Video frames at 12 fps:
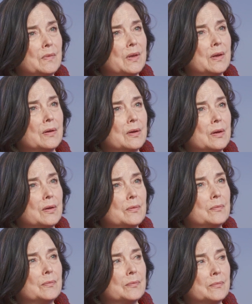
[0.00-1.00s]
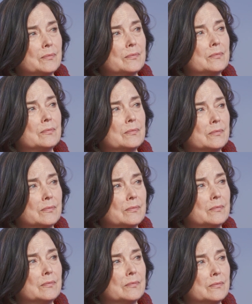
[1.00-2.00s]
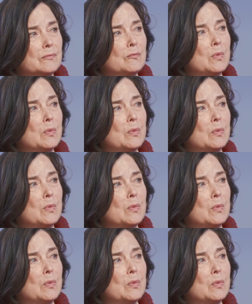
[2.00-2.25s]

or orientation of belief?